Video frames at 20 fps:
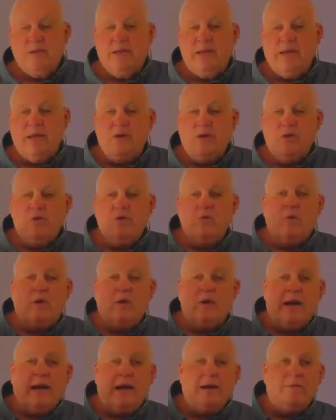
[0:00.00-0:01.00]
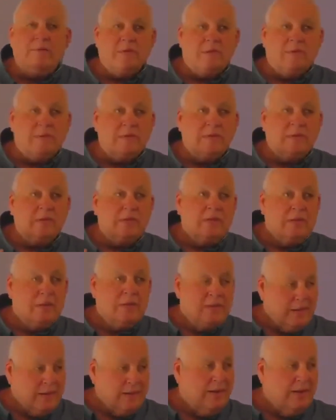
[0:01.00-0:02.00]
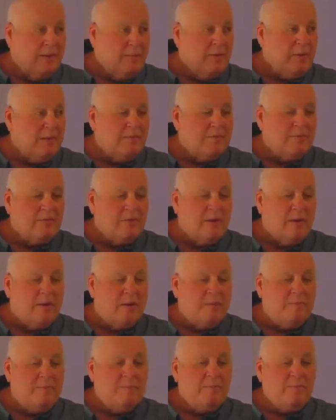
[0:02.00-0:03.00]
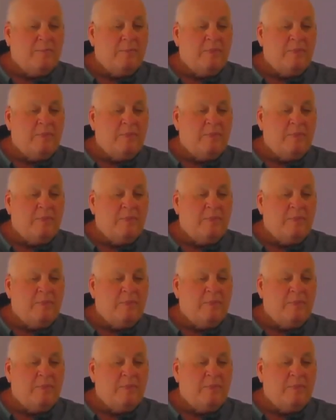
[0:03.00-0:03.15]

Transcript: They knew where I was coming from.